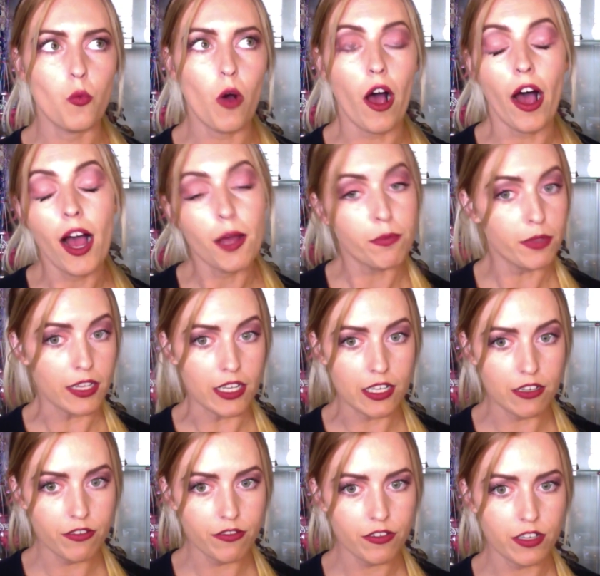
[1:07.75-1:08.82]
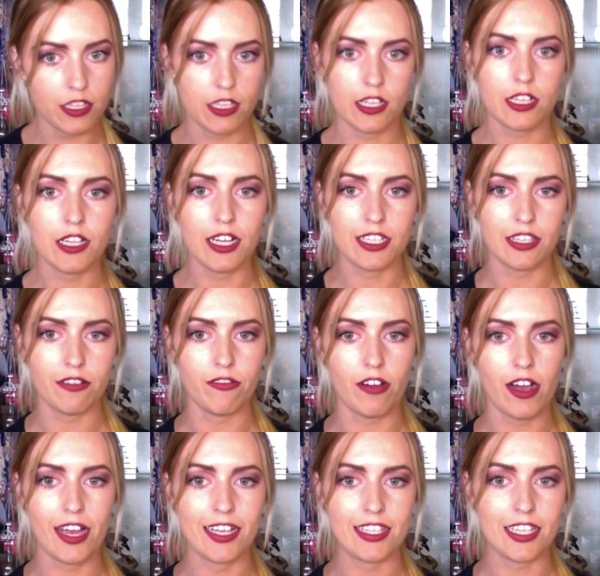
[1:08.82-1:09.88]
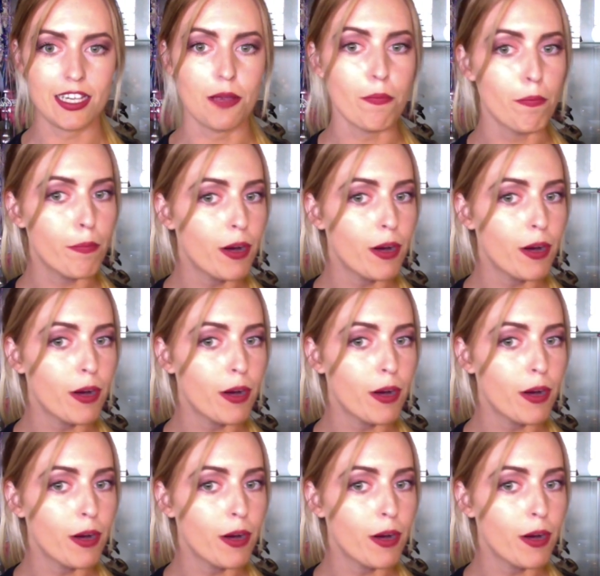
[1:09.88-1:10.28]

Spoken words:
I believe, classify as a